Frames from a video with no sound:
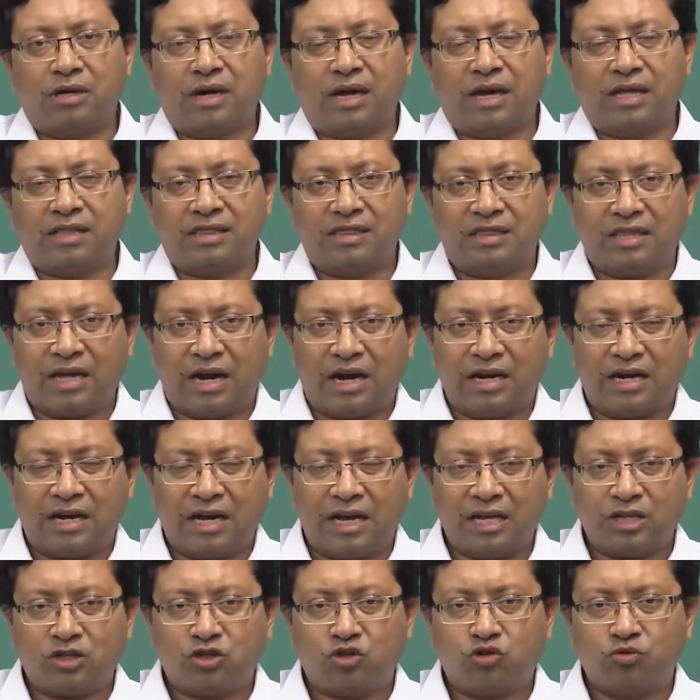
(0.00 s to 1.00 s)
and that
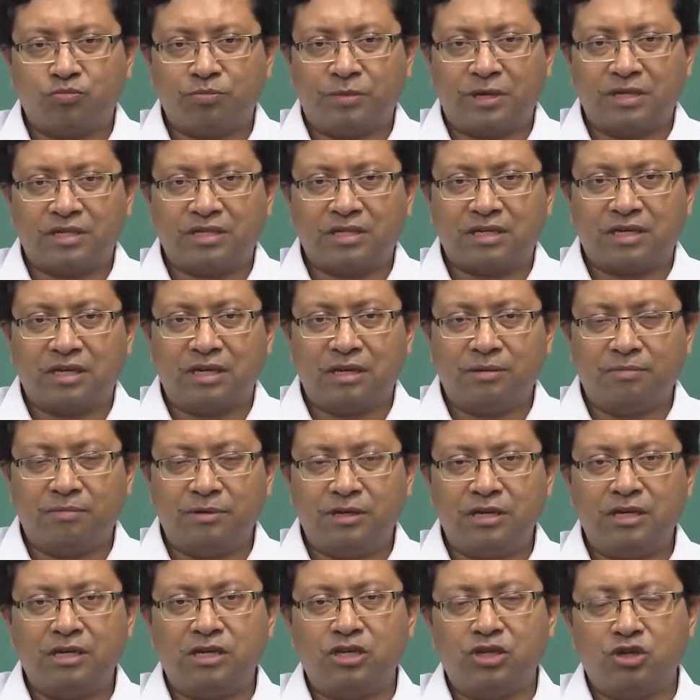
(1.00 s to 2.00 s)
has to basically
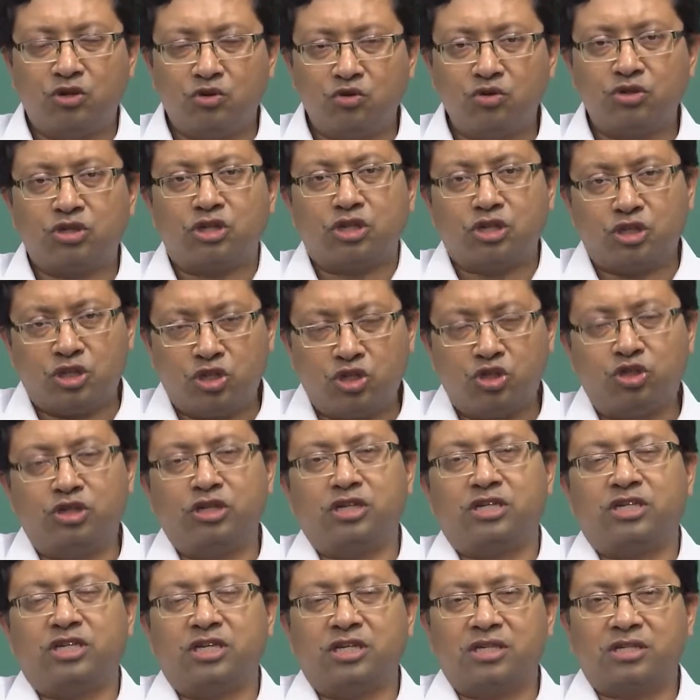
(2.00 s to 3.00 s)
be used
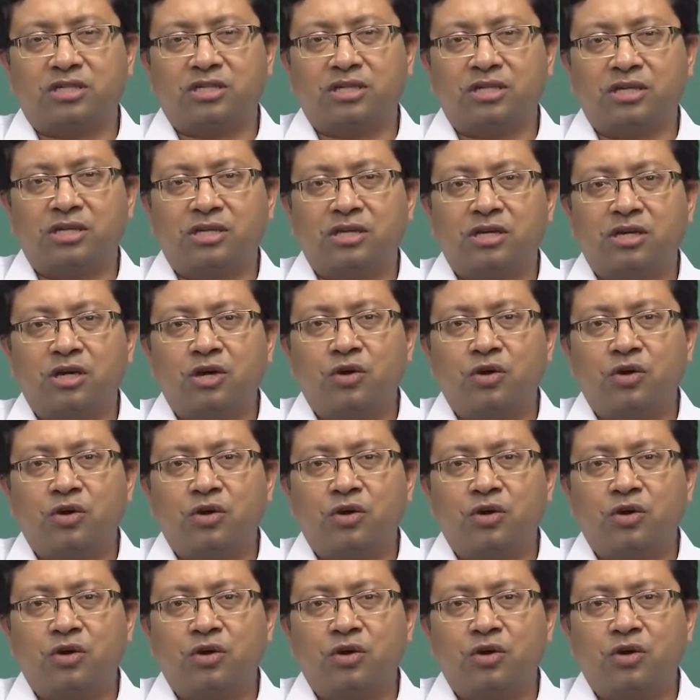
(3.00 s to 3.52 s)
judiciously,